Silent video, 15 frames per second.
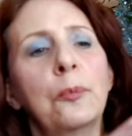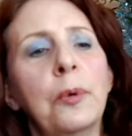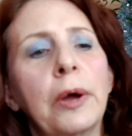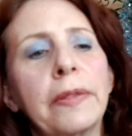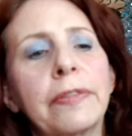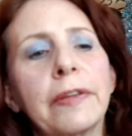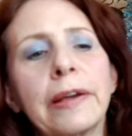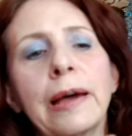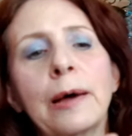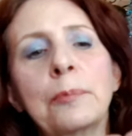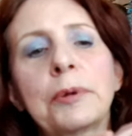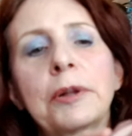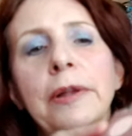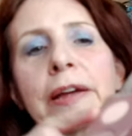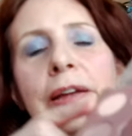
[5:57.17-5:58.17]
with a
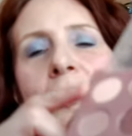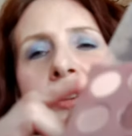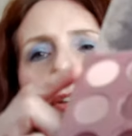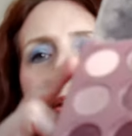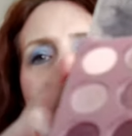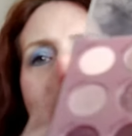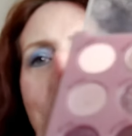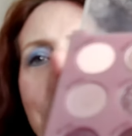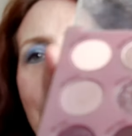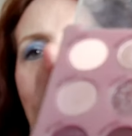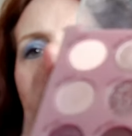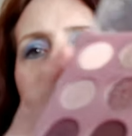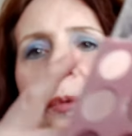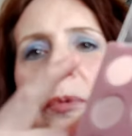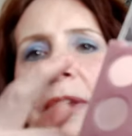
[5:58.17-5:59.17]
couple of, you know,